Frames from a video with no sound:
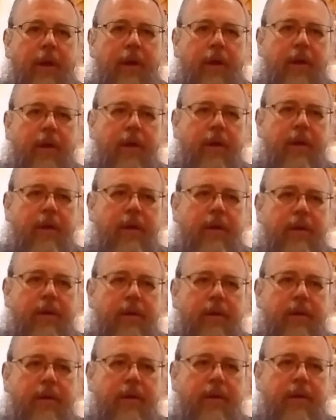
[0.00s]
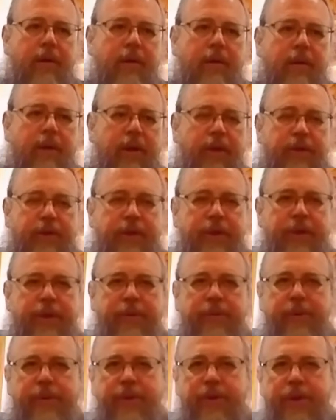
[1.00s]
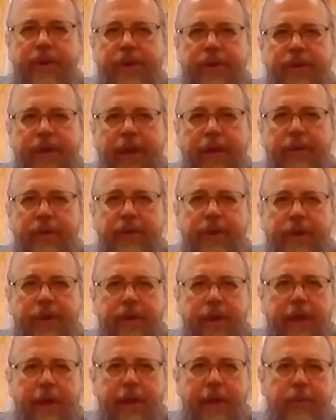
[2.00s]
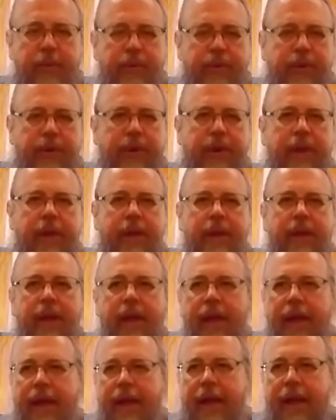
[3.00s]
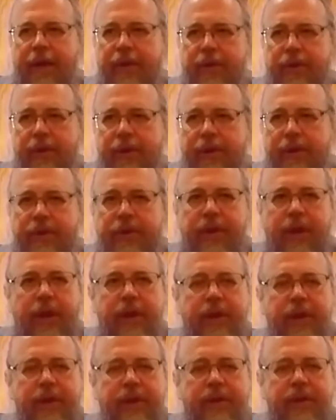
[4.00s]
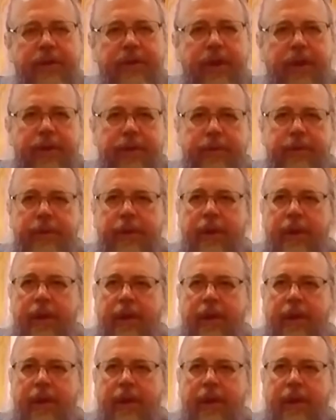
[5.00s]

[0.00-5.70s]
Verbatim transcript: uh, because of the difference in the sounds in the language that they actually decided instead of